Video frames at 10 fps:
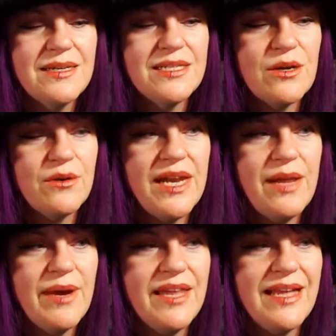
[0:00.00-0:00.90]
So
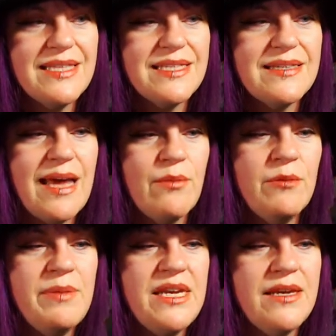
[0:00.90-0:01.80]
anyway, that will
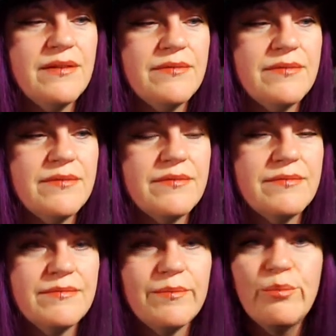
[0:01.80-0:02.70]
be
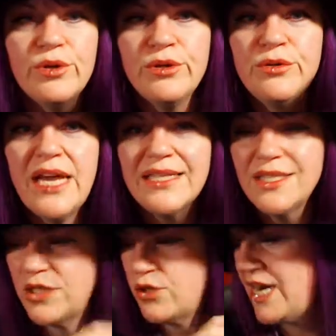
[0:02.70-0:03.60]
brewed and
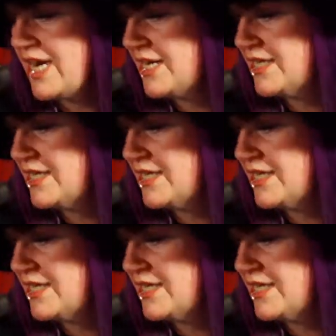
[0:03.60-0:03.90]
strained,